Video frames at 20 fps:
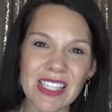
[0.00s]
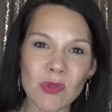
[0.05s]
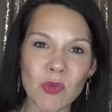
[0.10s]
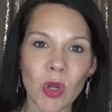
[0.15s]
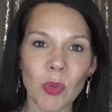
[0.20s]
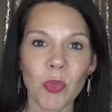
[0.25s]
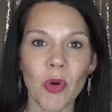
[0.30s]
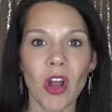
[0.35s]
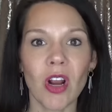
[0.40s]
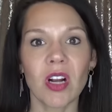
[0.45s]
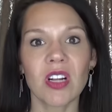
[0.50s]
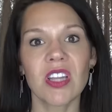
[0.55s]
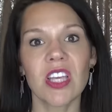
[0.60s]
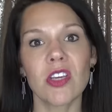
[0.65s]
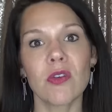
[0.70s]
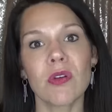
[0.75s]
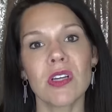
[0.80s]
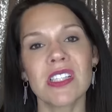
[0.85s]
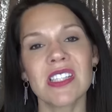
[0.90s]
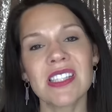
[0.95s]
is one product
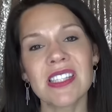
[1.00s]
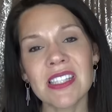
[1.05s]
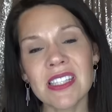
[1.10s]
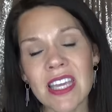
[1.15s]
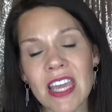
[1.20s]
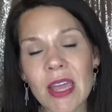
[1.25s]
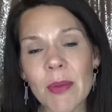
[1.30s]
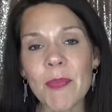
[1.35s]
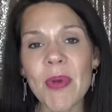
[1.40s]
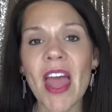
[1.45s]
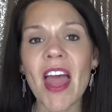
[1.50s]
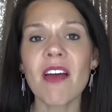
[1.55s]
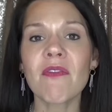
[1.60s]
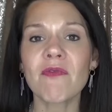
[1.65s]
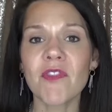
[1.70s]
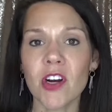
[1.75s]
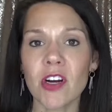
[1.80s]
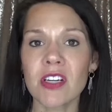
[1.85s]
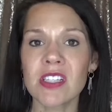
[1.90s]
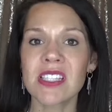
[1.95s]
that you can skip
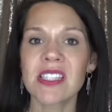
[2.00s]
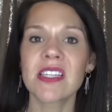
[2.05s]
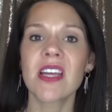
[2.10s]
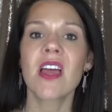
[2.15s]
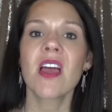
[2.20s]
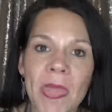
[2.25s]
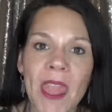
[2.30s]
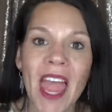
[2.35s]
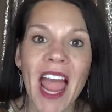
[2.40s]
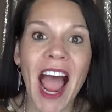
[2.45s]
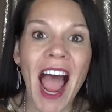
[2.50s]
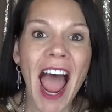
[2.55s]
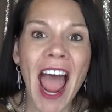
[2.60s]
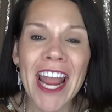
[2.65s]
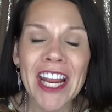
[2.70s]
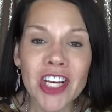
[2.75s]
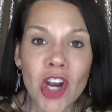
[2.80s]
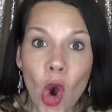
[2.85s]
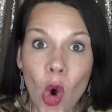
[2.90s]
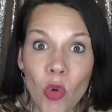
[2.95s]
at first.
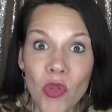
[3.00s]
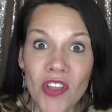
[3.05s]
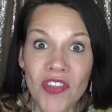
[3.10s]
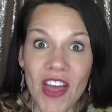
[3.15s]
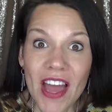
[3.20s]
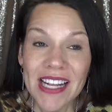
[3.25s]
I know that